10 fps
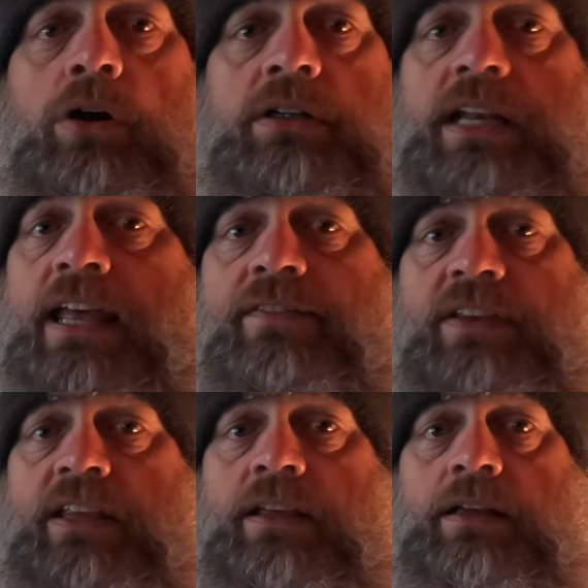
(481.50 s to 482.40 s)
hard and
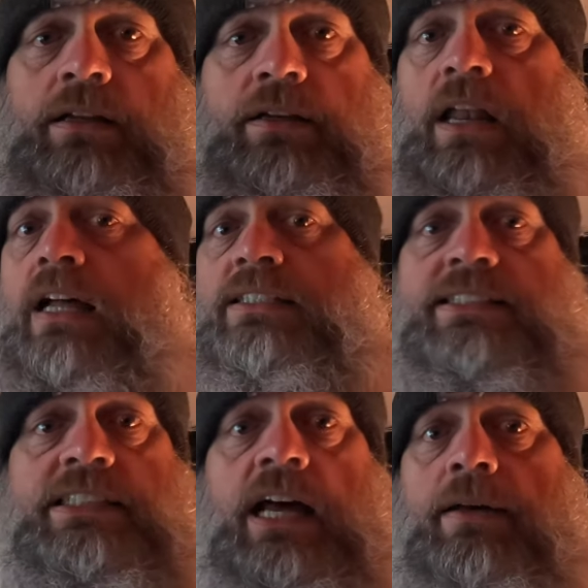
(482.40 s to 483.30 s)
heavy,
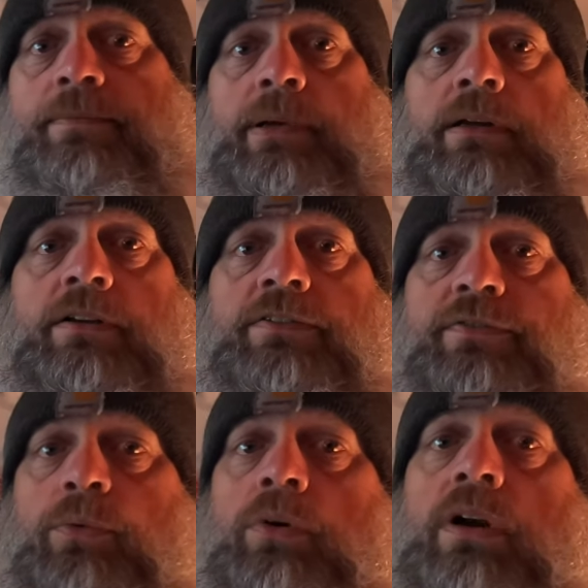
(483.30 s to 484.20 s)
nonstop,
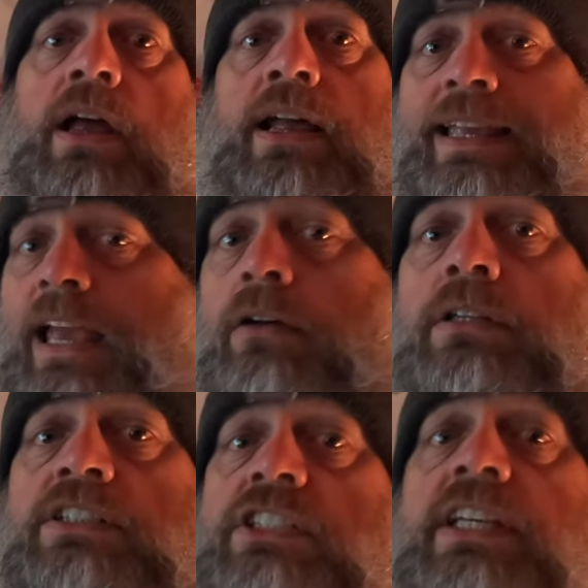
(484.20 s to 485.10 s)
for
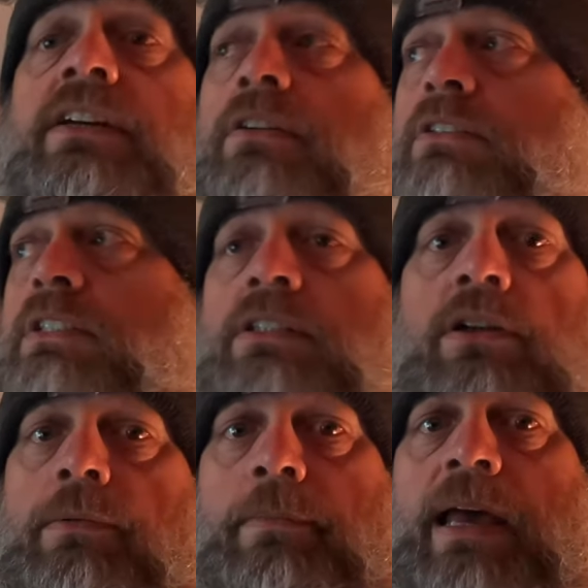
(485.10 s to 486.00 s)
countless years,
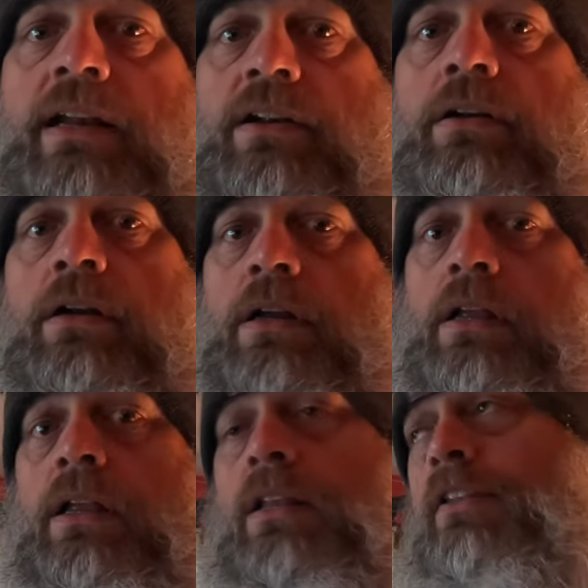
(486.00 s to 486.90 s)
don't matter.
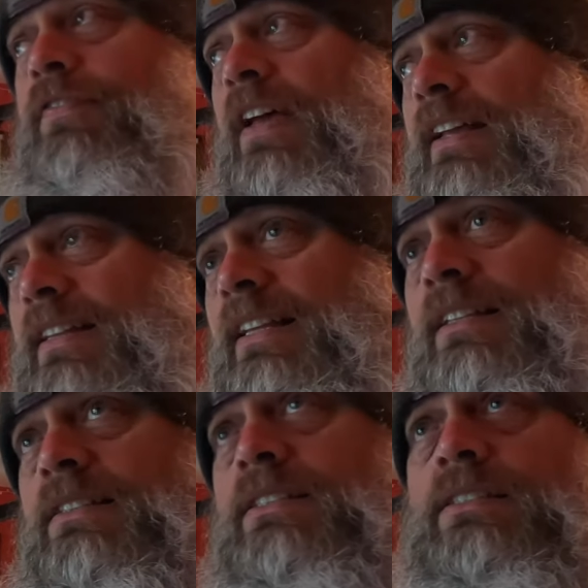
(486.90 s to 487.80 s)
The fact
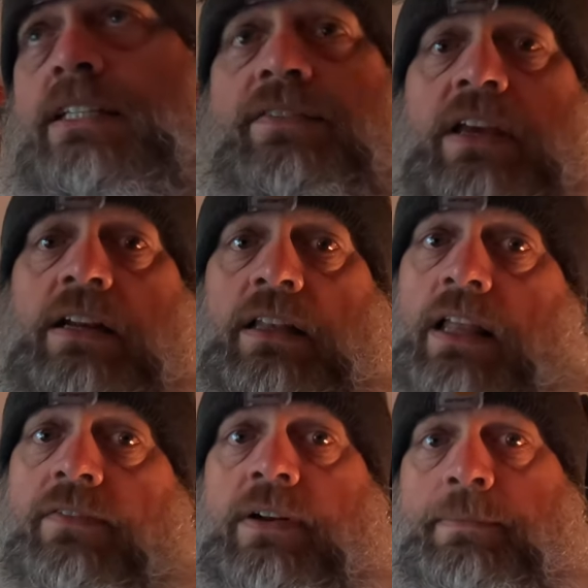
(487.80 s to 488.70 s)
is I've had a
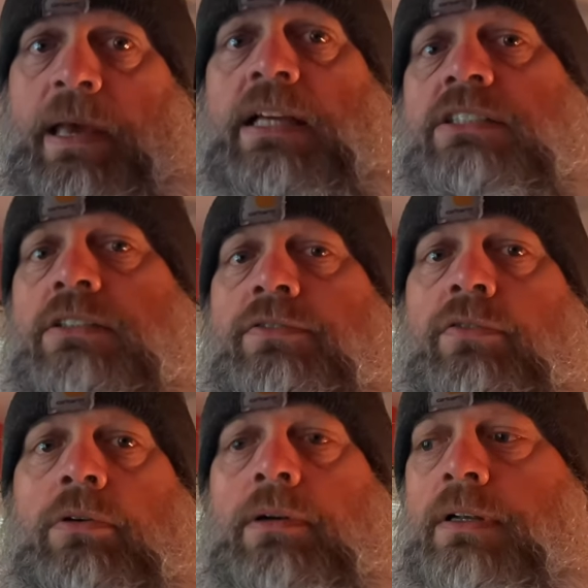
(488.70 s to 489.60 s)
love and a passion
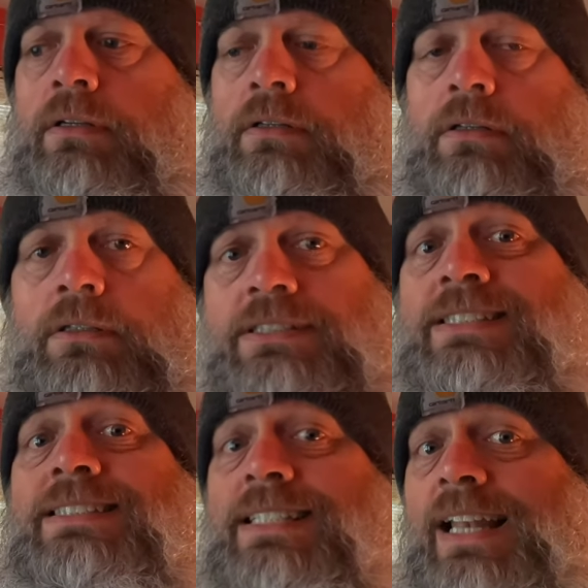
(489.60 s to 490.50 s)
for it
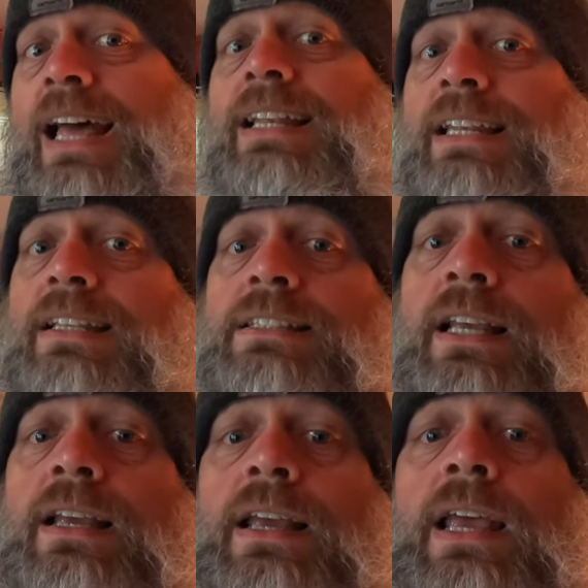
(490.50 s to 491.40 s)
since the 90s.
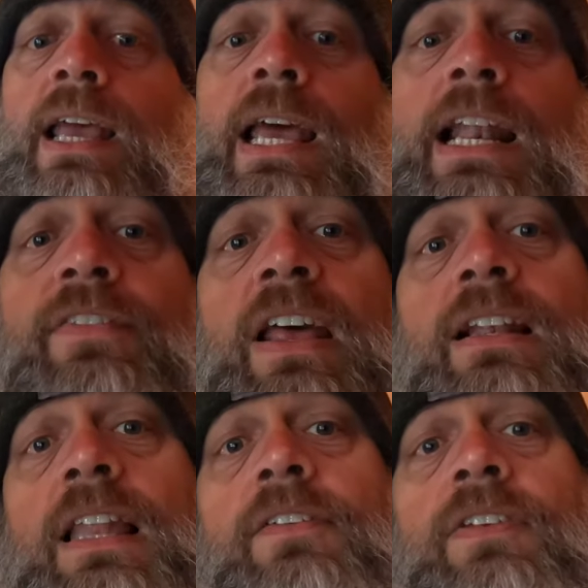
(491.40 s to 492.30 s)
And I've had
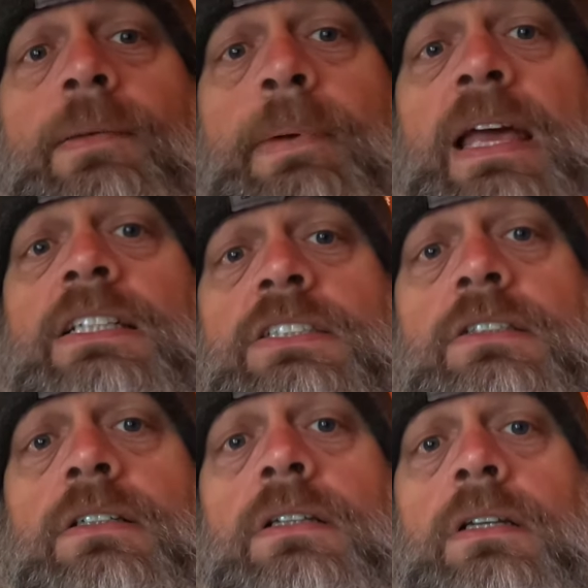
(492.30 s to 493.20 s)
a love and a
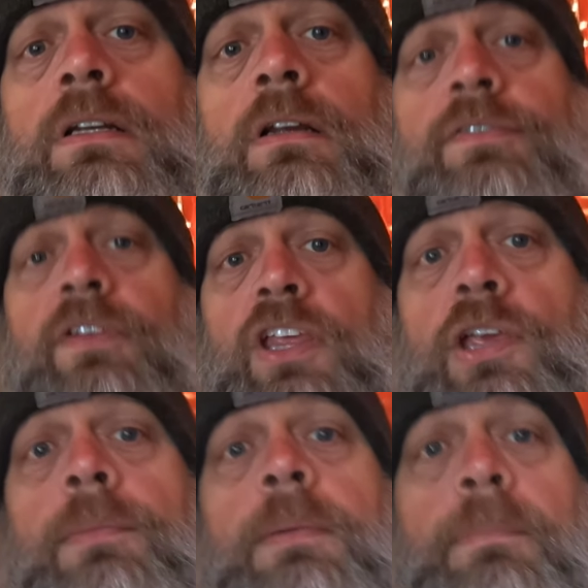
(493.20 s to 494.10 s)
passion for the
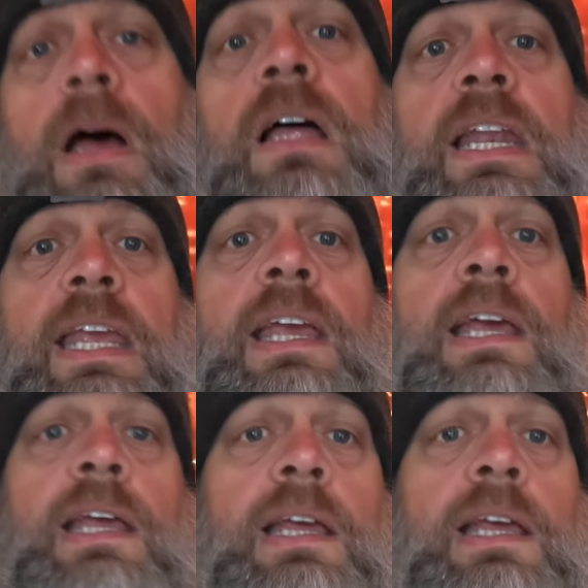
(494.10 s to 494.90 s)
human body